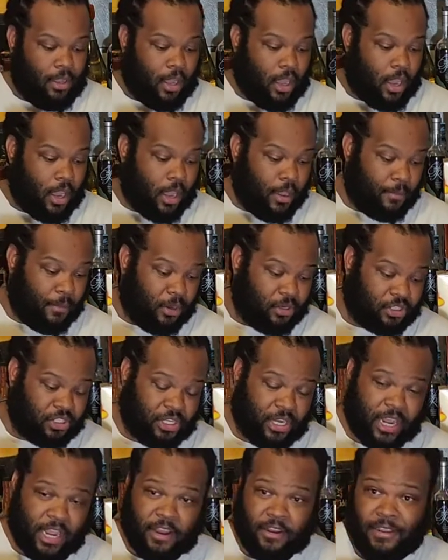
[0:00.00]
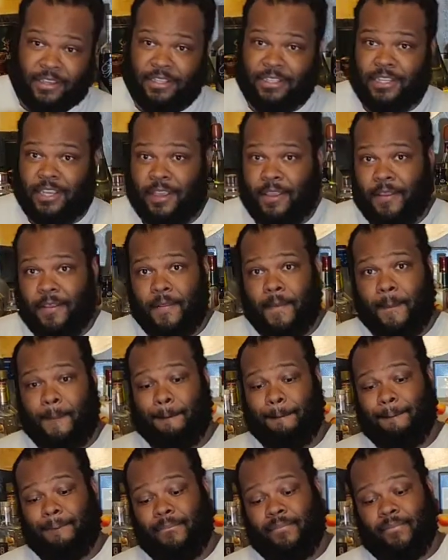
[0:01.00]
All right, mercenaries.
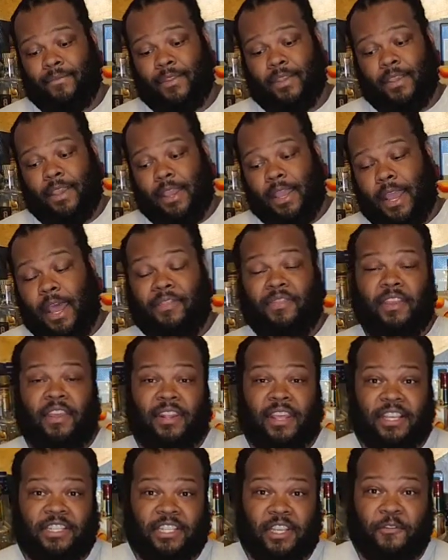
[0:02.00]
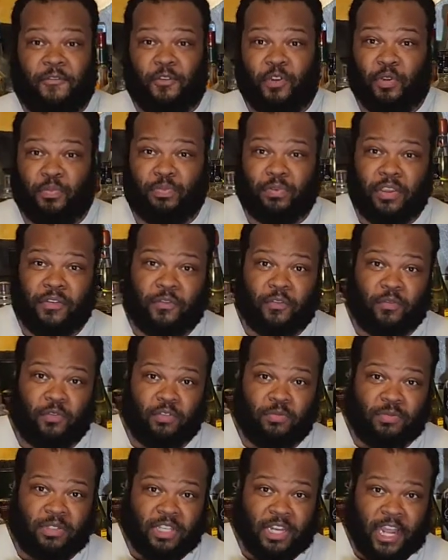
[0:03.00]
I think that's it for the briefing
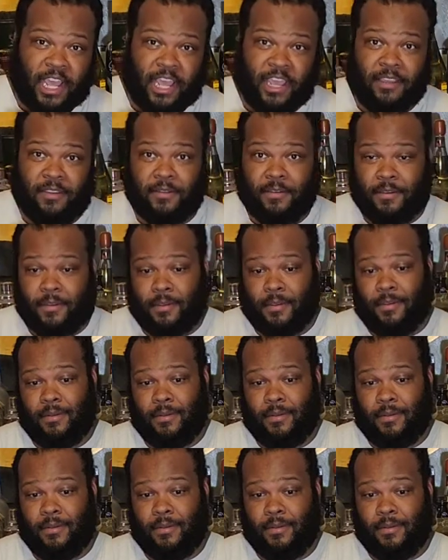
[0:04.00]
room today.